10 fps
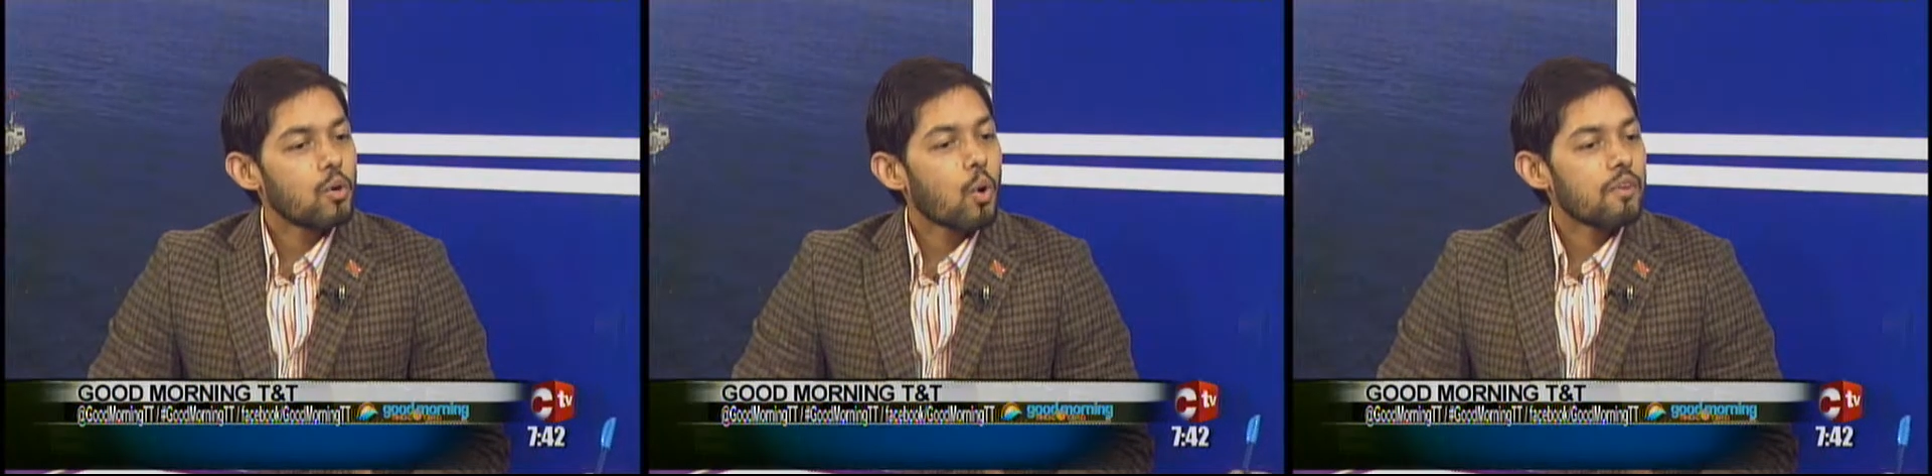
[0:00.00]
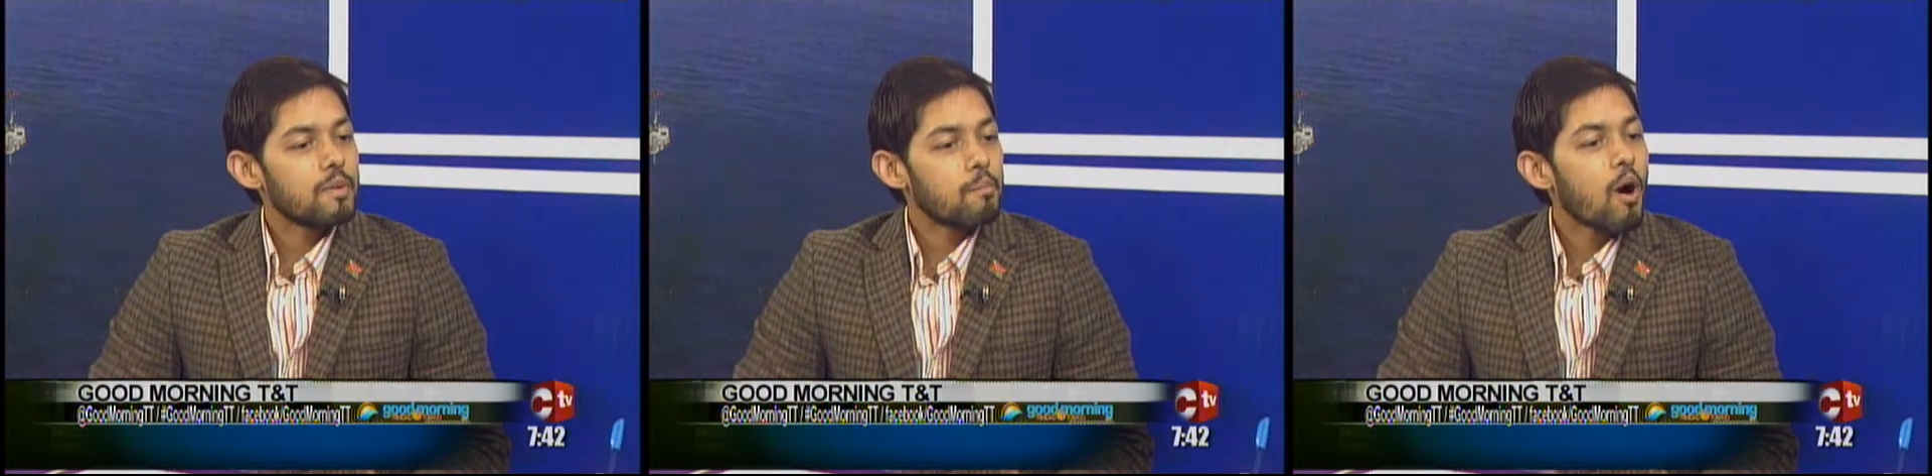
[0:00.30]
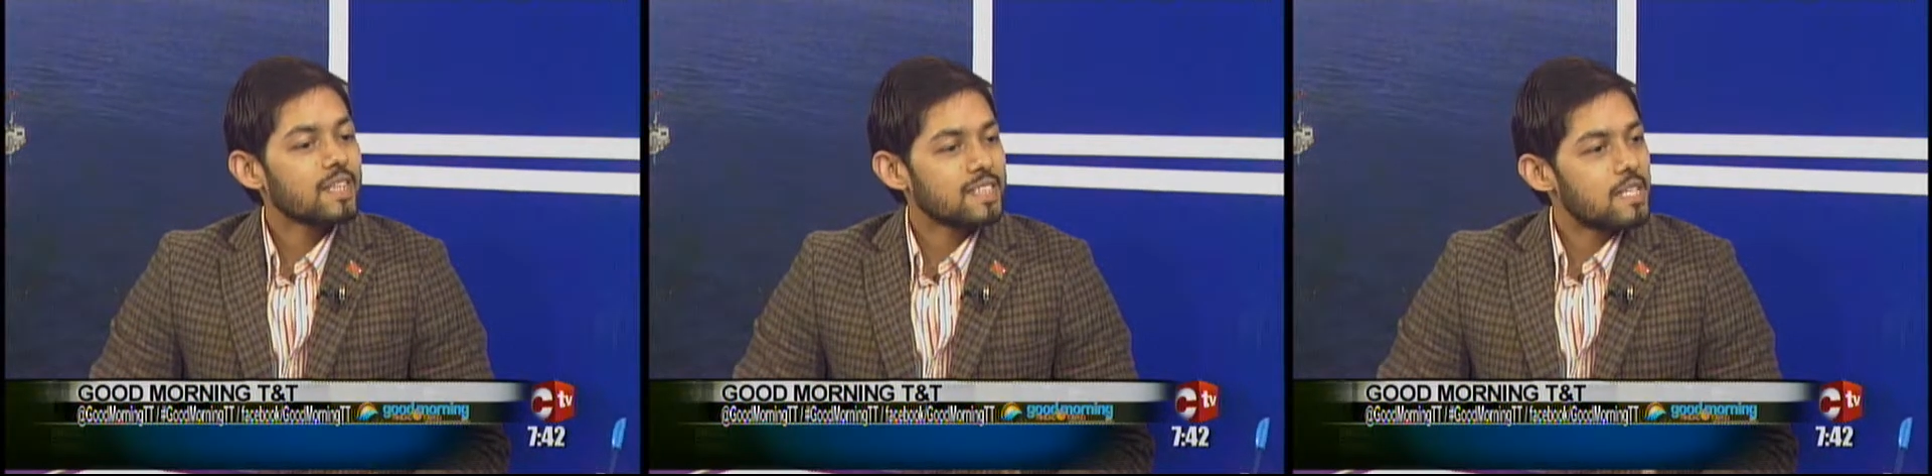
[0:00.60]
all of the
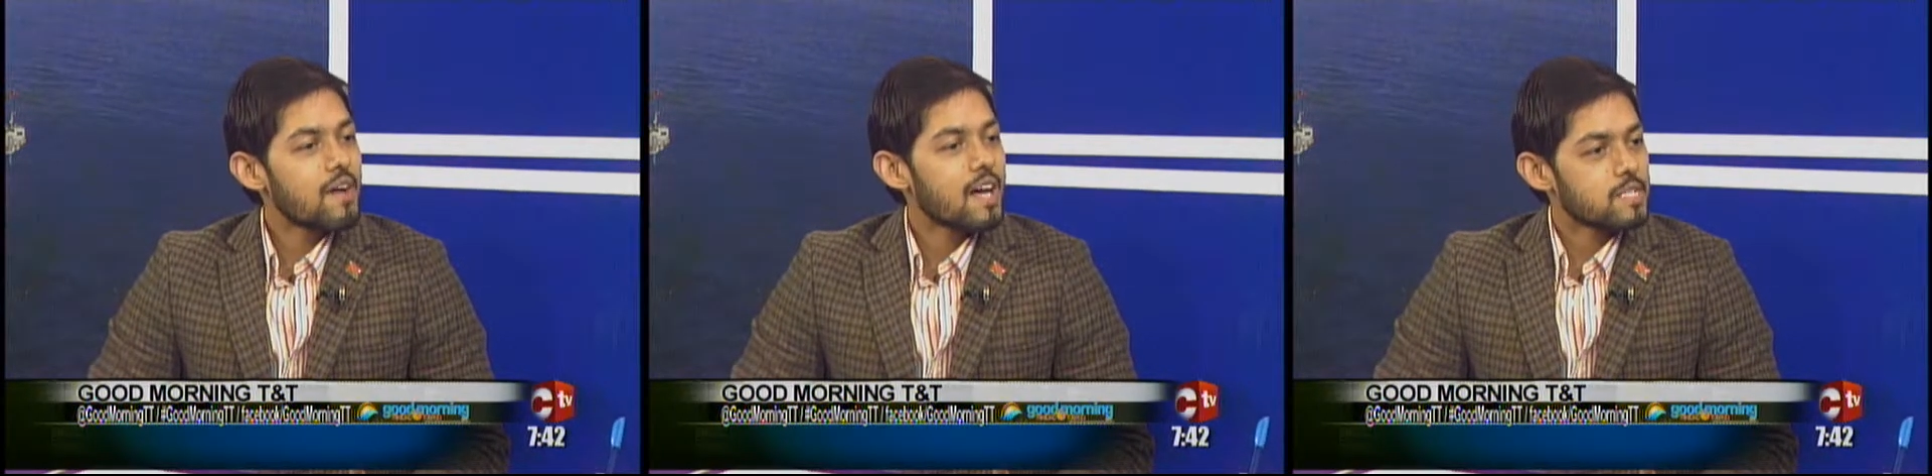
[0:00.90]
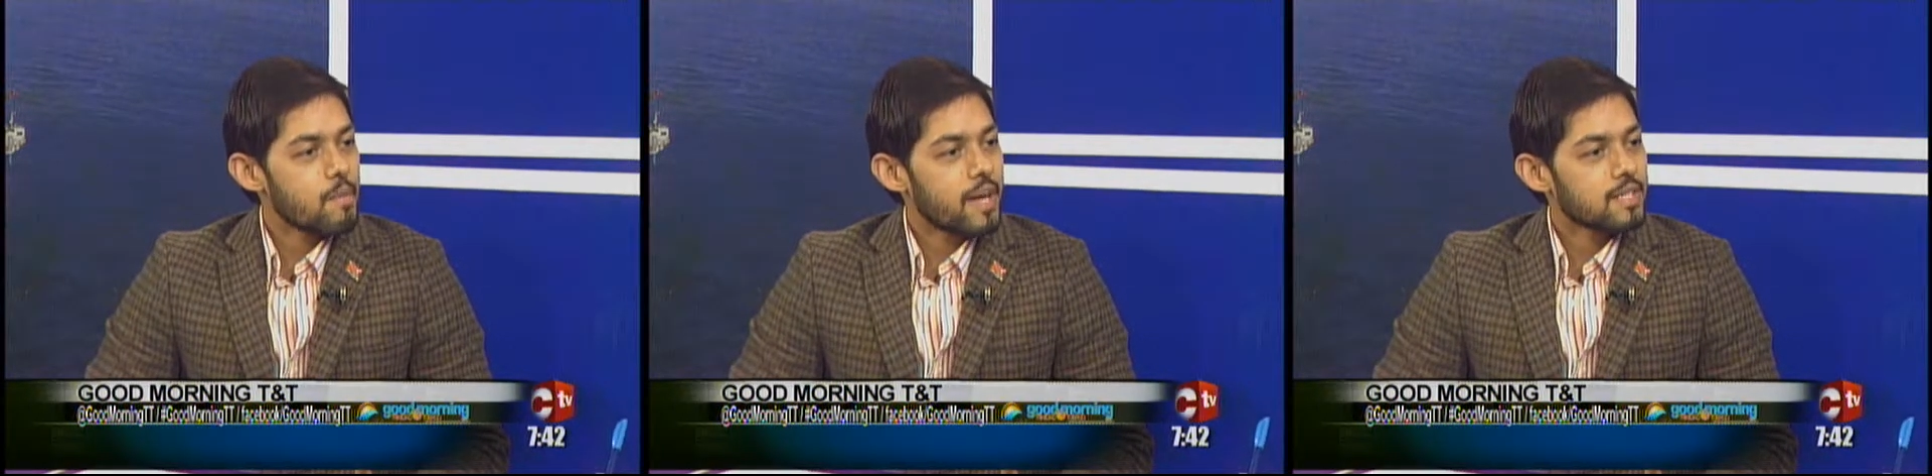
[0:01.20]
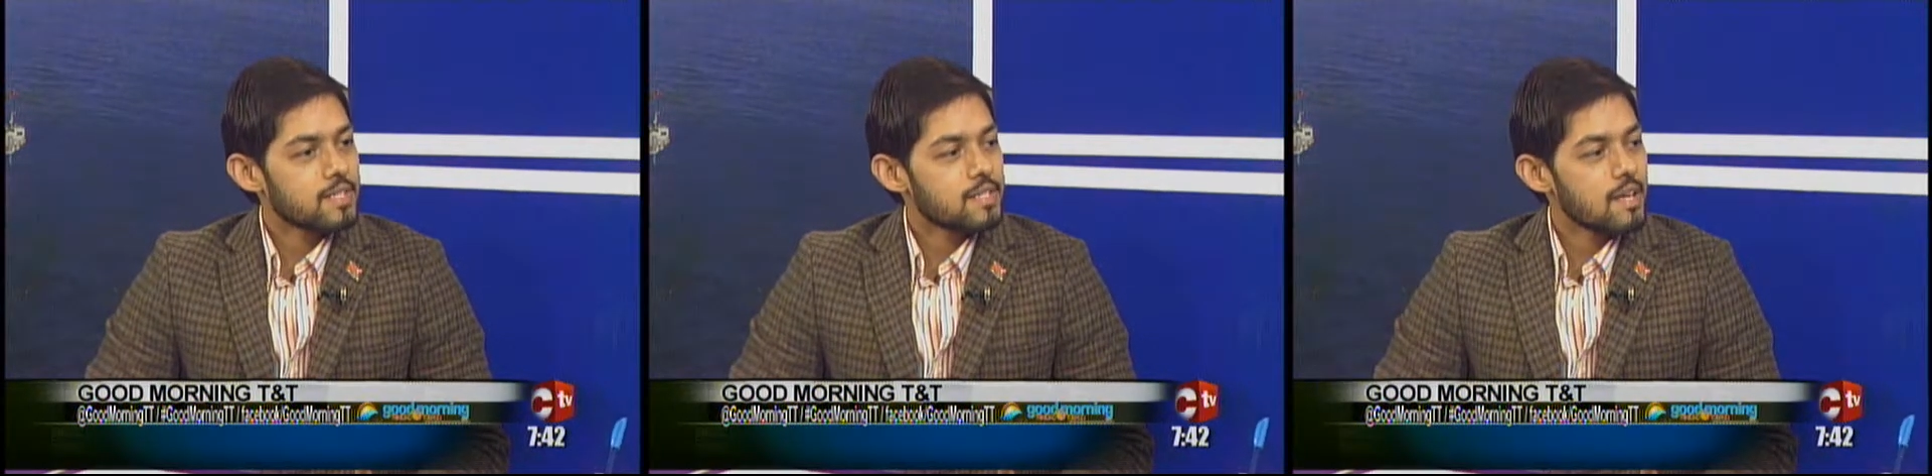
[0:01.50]
positive
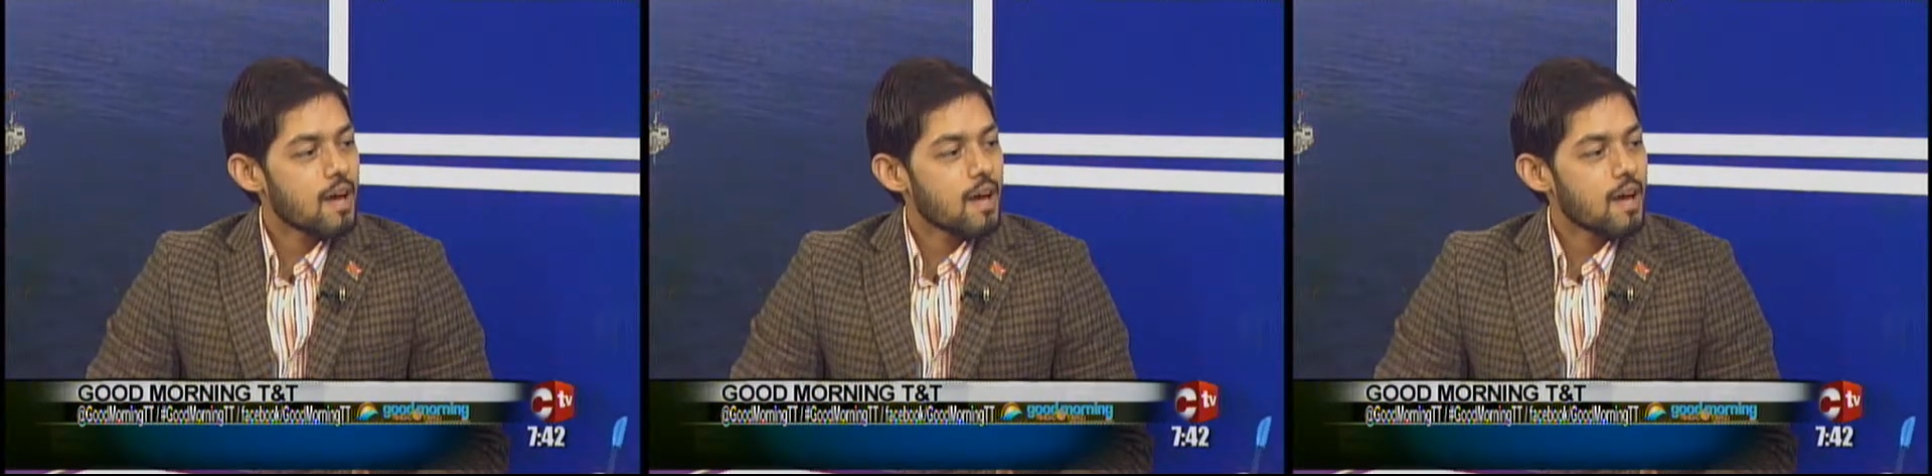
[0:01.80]
aspects